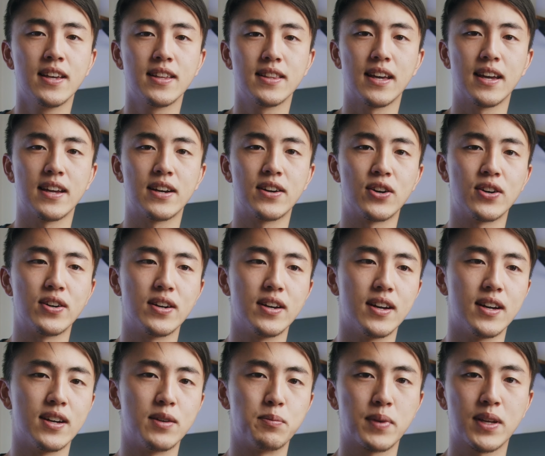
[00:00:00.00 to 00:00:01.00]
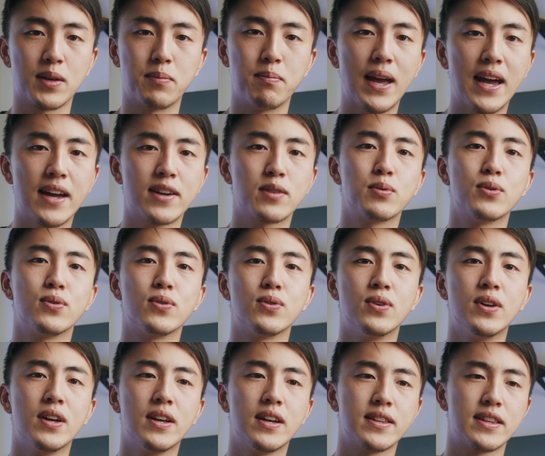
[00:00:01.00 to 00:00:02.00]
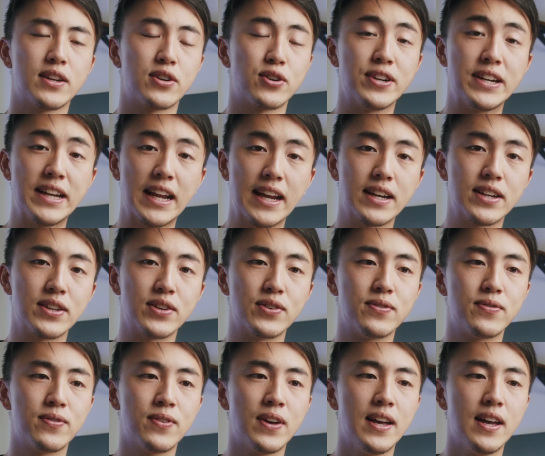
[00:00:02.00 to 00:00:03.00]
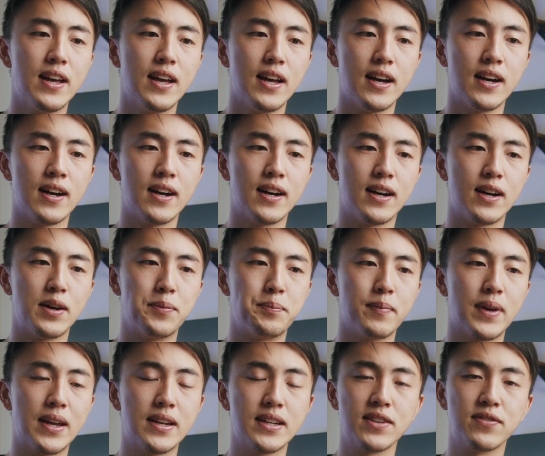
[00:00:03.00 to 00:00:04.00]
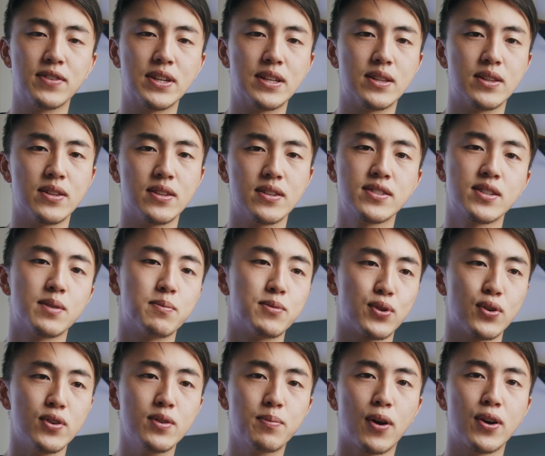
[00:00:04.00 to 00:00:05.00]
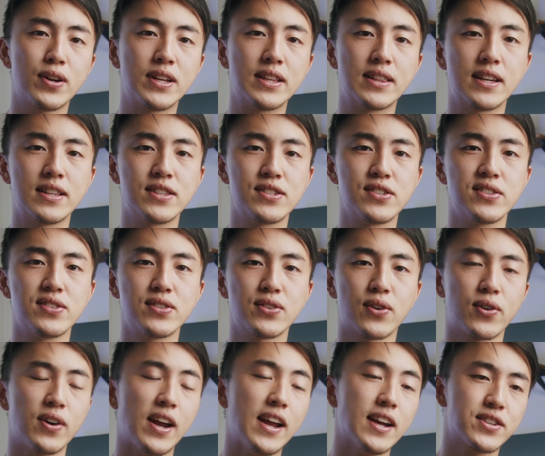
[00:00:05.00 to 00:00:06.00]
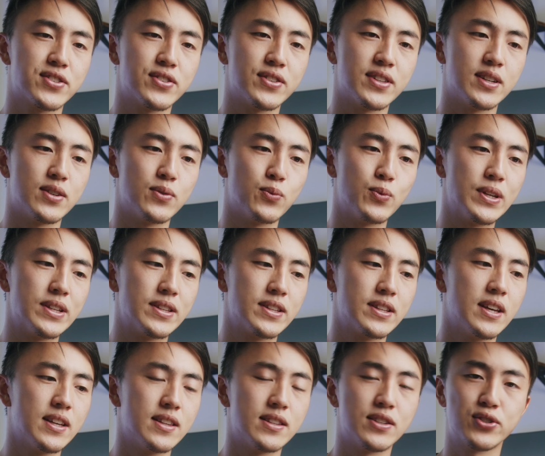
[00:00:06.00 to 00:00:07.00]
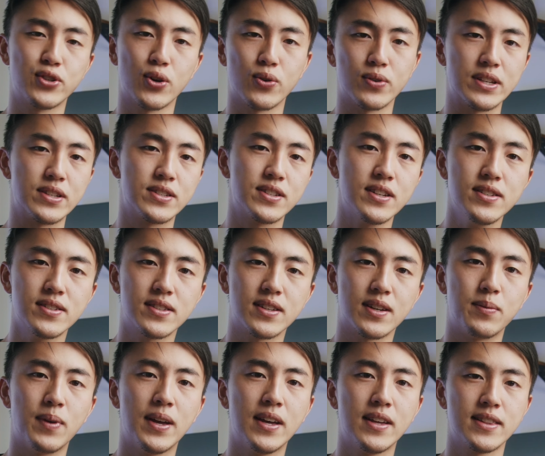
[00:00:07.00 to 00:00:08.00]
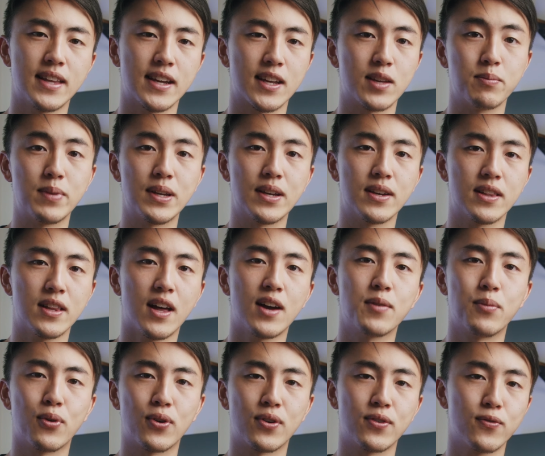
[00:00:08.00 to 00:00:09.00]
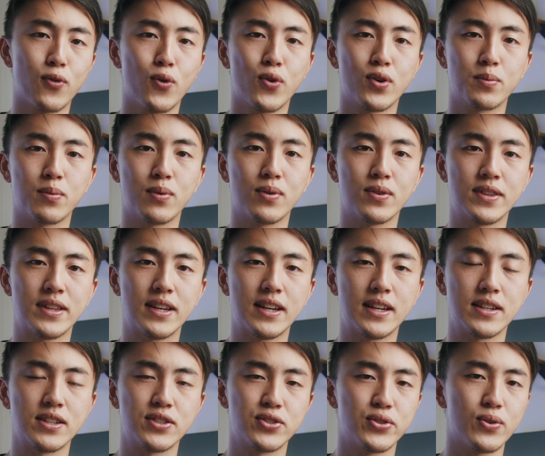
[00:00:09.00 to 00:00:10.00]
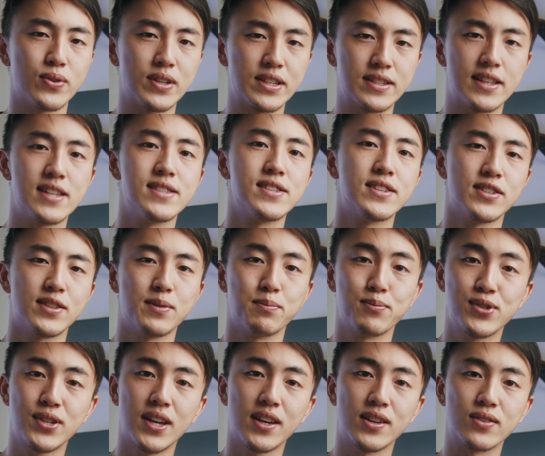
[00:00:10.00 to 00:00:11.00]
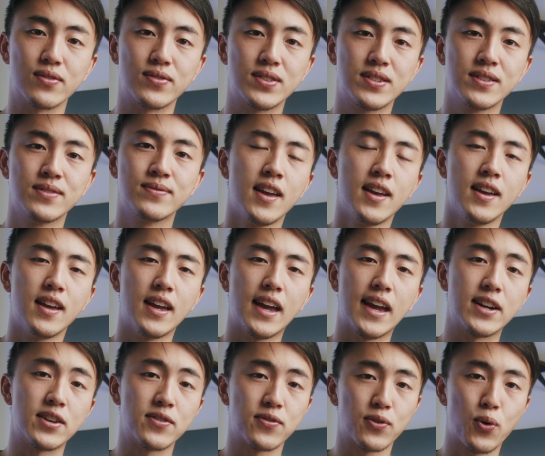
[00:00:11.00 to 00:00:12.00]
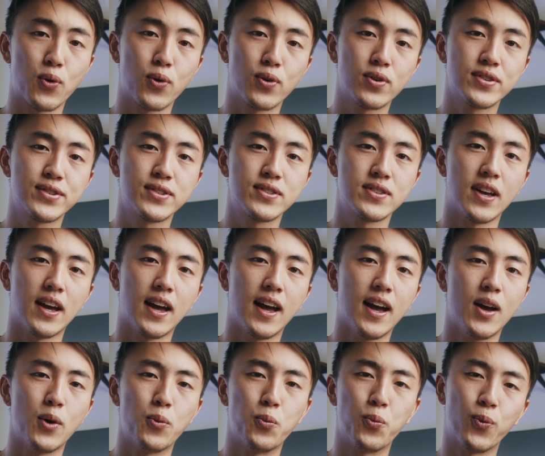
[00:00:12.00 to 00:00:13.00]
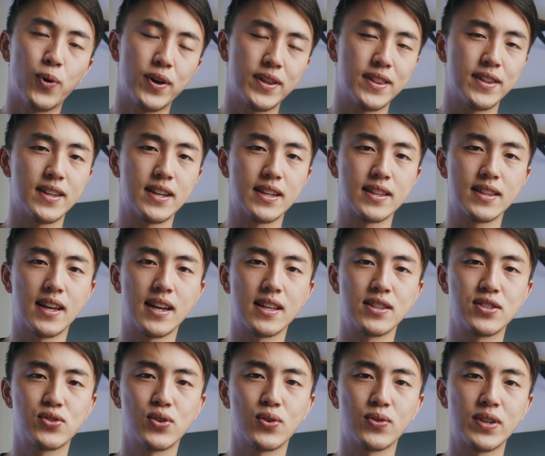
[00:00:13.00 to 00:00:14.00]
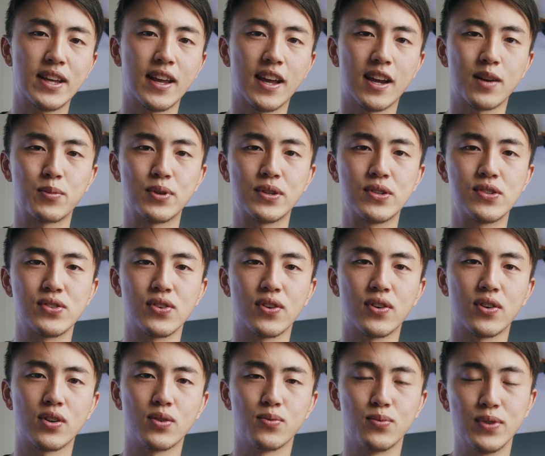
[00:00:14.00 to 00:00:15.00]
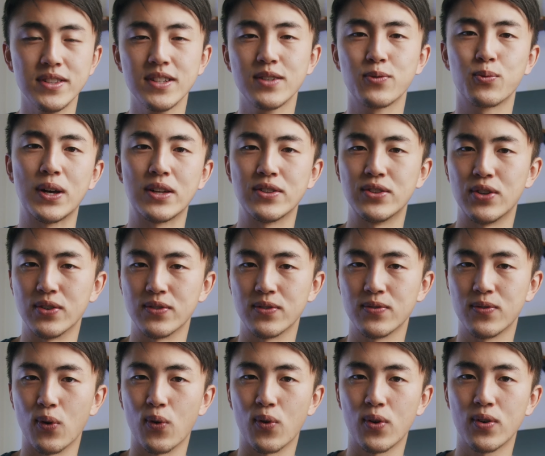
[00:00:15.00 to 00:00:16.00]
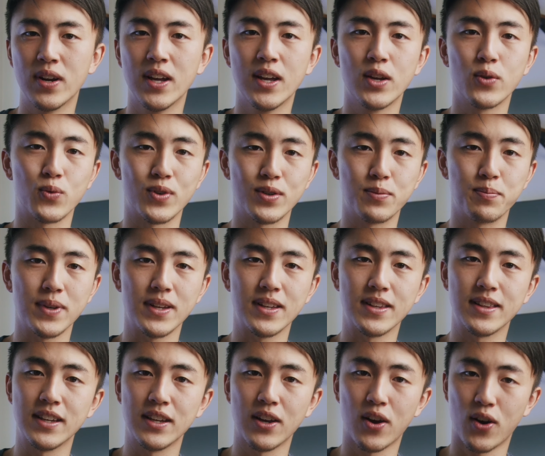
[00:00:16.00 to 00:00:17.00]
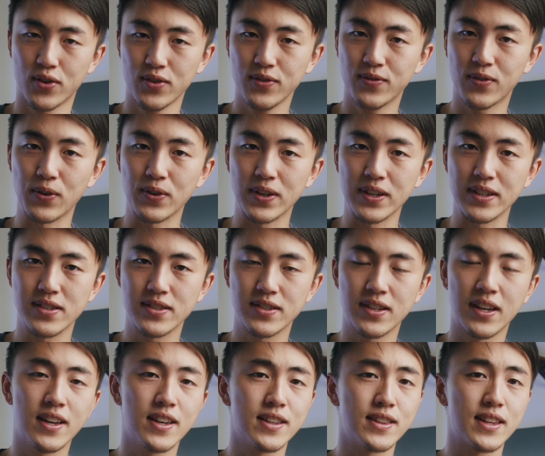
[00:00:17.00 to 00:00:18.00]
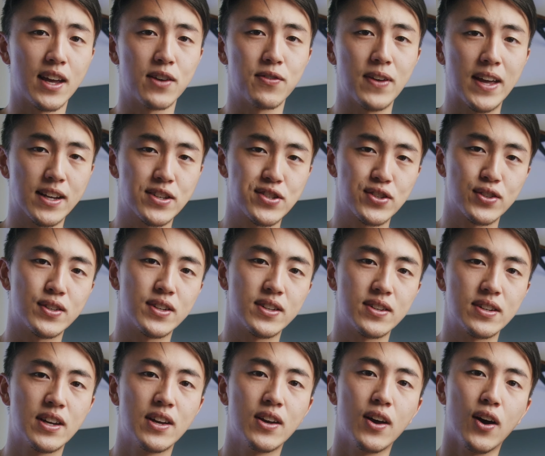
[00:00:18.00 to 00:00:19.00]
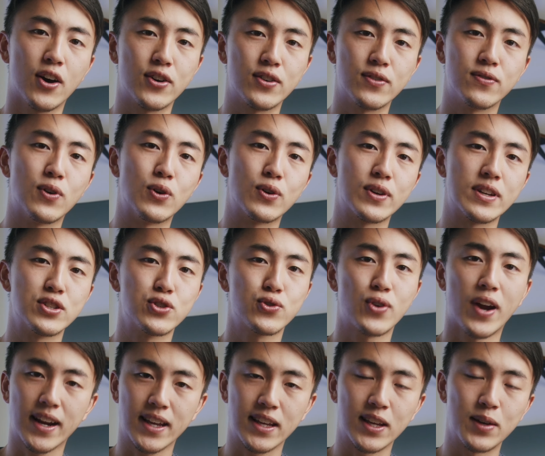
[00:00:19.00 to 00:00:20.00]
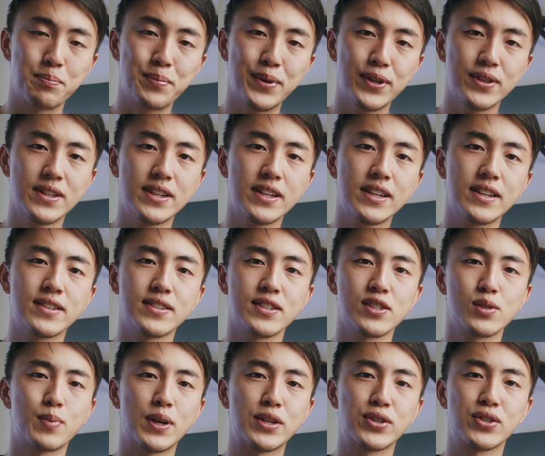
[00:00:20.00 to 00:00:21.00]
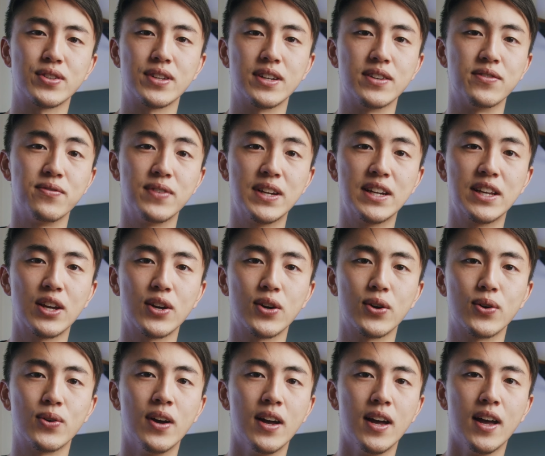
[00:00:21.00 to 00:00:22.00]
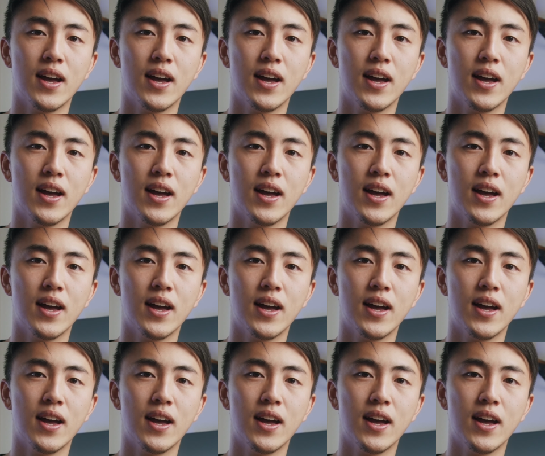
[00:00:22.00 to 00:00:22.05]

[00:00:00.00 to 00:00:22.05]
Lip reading: that are compatible, that are native, and even some third-party lenses are excellent with the Sony system that can be a lot more affordable than Sony's lenses themselves. And of course, one thing that Sony cameras are really well known for would be the autofocus. They have excellent autofocus tracking abilities, especially in video.